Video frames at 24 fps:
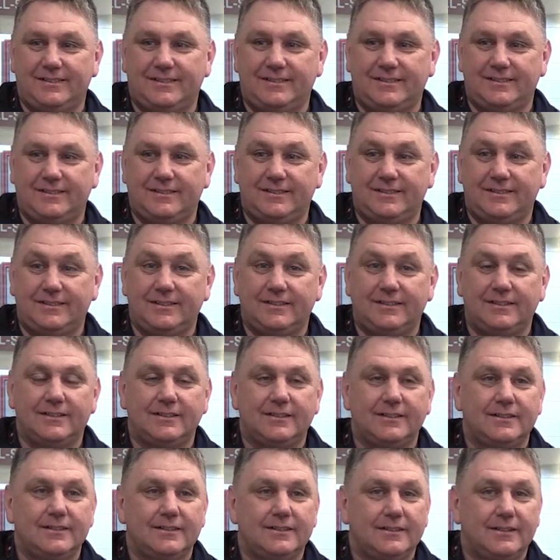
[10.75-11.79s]

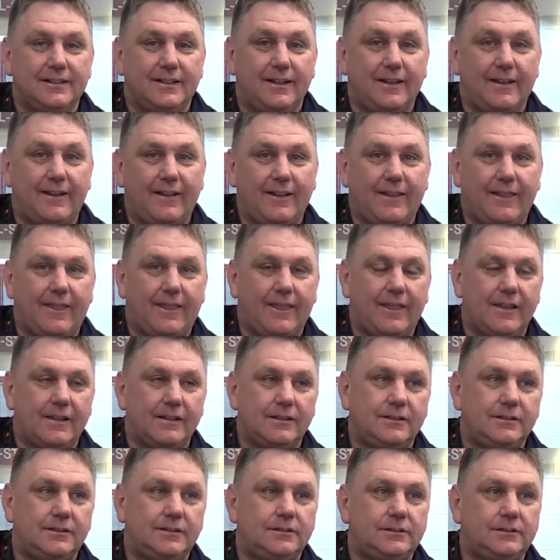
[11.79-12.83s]

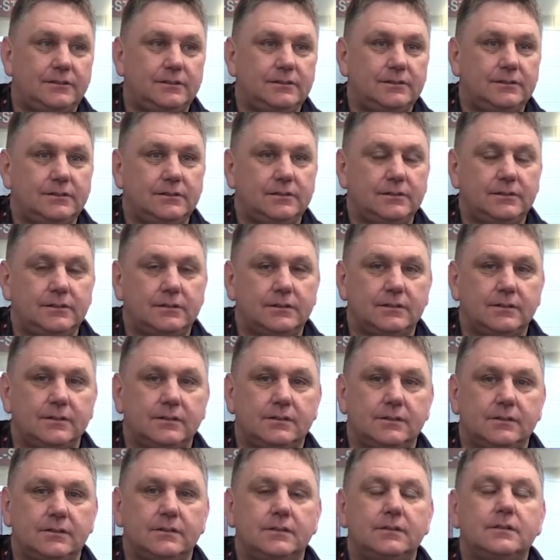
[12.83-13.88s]

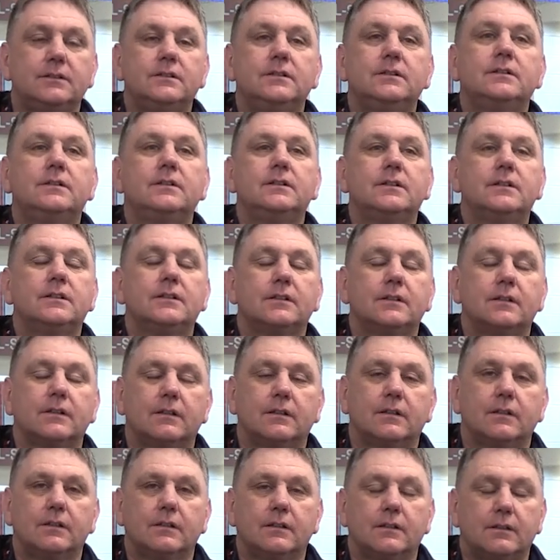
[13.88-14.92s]

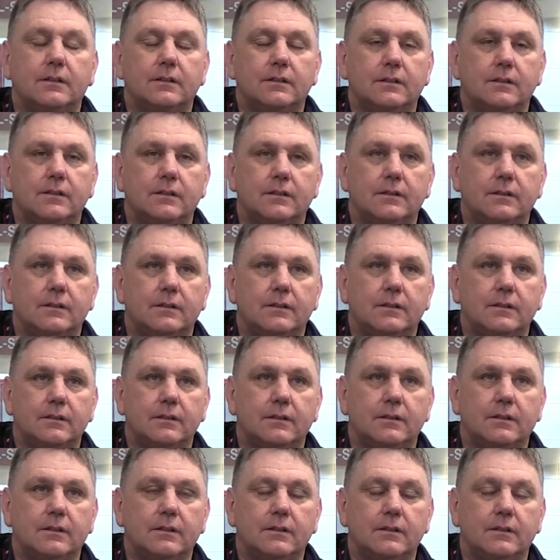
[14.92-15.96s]

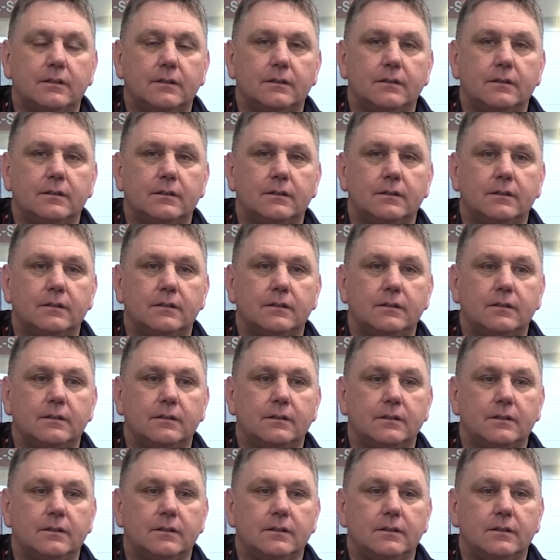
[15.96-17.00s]

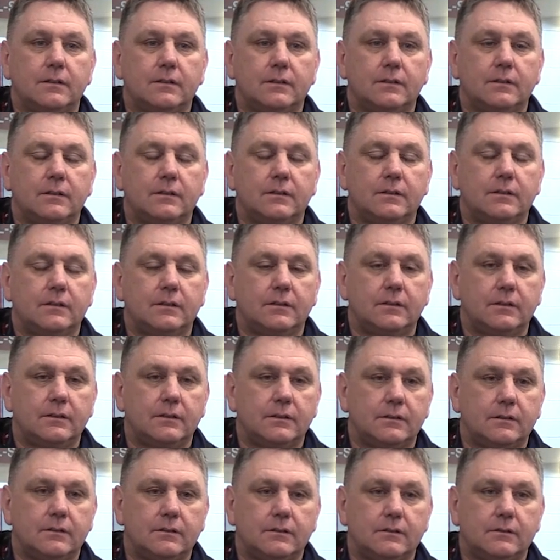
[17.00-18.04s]

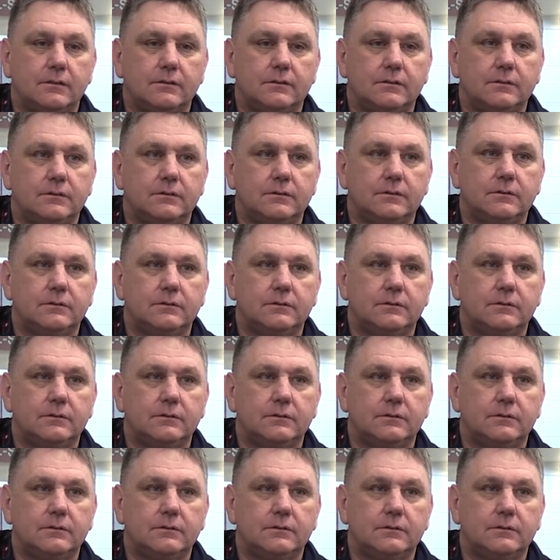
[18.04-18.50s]
The person shown says nothing.